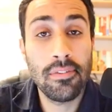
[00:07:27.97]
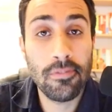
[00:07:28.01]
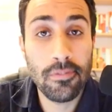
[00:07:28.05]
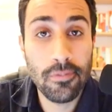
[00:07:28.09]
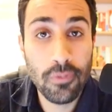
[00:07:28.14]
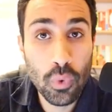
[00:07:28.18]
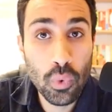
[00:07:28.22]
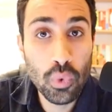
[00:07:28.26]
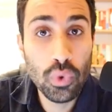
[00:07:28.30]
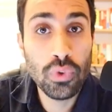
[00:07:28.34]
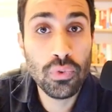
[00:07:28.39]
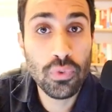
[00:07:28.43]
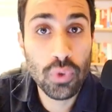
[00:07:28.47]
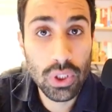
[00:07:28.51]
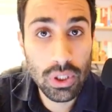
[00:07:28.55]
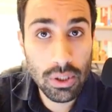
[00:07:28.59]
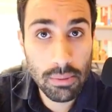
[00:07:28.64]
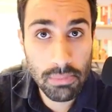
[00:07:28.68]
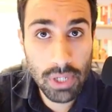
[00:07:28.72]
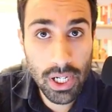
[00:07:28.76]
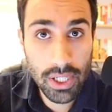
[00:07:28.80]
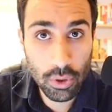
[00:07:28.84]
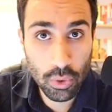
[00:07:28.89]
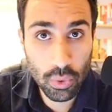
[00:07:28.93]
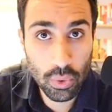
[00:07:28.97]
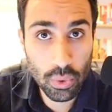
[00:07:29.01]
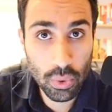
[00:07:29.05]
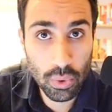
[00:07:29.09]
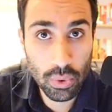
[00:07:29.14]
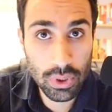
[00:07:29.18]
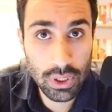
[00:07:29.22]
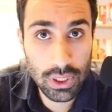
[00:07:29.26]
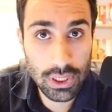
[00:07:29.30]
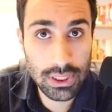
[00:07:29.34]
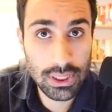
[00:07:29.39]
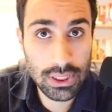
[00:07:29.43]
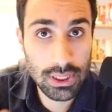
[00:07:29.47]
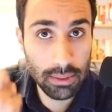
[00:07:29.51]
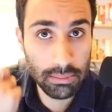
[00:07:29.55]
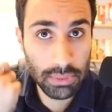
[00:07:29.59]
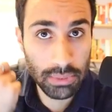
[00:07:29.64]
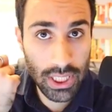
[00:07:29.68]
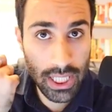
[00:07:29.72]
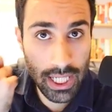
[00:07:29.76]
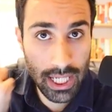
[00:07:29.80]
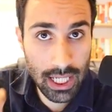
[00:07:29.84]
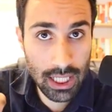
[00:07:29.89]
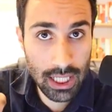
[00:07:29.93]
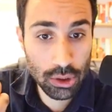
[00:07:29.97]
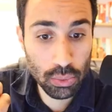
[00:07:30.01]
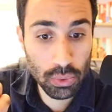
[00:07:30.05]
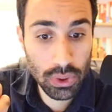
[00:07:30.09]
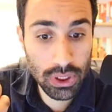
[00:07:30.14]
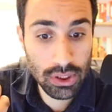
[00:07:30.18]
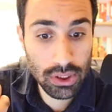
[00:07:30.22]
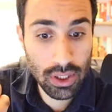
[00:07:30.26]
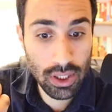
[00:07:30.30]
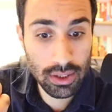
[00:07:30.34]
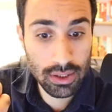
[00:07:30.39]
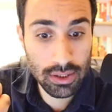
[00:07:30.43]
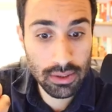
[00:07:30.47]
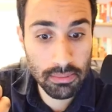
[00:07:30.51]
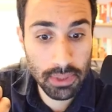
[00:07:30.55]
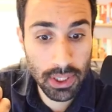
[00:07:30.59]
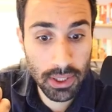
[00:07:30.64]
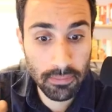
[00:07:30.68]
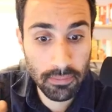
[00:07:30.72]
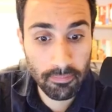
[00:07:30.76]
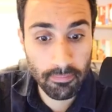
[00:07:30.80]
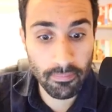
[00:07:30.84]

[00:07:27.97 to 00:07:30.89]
food for the microorganisms, as we talked about.